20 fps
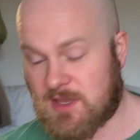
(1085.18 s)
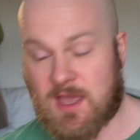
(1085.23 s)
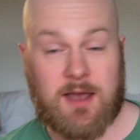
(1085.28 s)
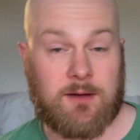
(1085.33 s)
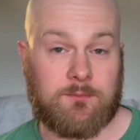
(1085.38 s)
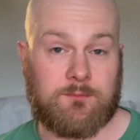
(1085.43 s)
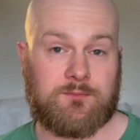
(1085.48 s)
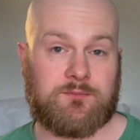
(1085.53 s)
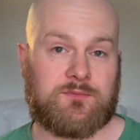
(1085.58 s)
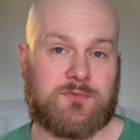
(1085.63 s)
yeah,
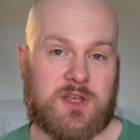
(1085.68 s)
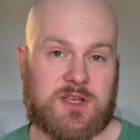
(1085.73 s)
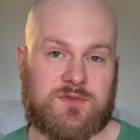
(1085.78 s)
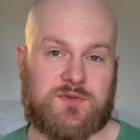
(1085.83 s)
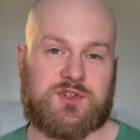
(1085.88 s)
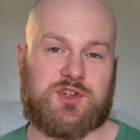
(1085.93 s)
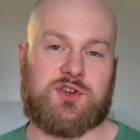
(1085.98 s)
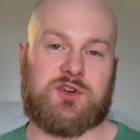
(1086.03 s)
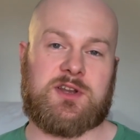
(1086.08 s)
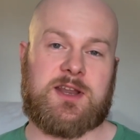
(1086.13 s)
thanks for
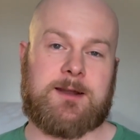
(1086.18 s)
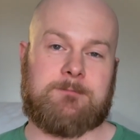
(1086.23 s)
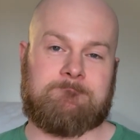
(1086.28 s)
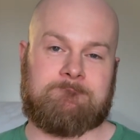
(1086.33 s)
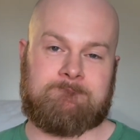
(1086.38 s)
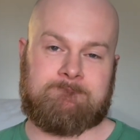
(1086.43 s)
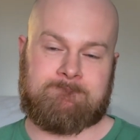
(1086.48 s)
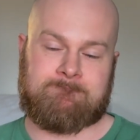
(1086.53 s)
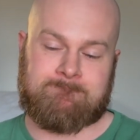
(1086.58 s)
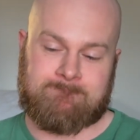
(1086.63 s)
tuning in,
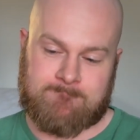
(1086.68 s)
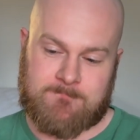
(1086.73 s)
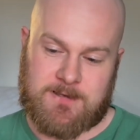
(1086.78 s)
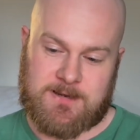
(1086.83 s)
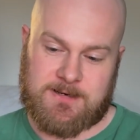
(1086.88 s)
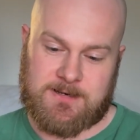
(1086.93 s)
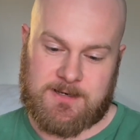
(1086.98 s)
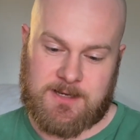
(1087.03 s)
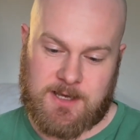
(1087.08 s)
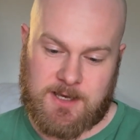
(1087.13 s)

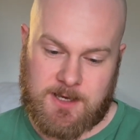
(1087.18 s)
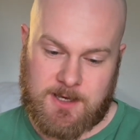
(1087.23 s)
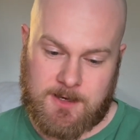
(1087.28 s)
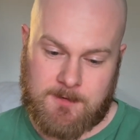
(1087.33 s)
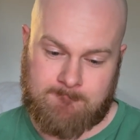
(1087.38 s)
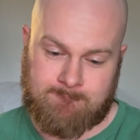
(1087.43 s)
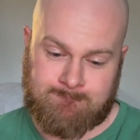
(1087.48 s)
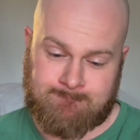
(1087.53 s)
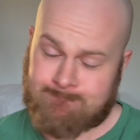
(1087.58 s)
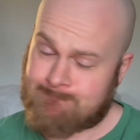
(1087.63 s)
and
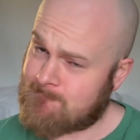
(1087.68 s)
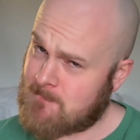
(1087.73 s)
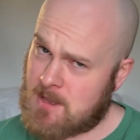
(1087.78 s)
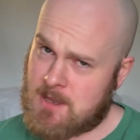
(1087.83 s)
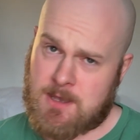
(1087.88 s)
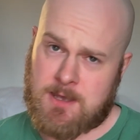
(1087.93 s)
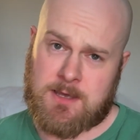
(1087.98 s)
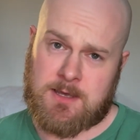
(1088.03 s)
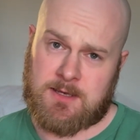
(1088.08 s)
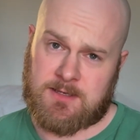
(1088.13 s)

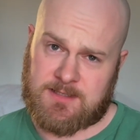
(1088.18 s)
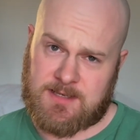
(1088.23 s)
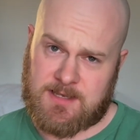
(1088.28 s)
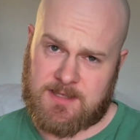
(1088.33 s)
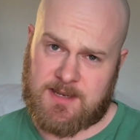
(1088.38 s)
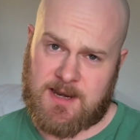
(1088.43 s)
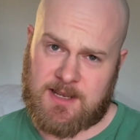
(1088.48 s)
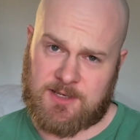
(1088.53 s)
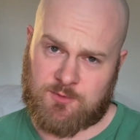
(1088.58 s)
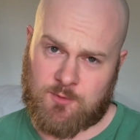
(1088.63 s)
see you in
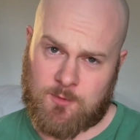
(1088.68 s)
the next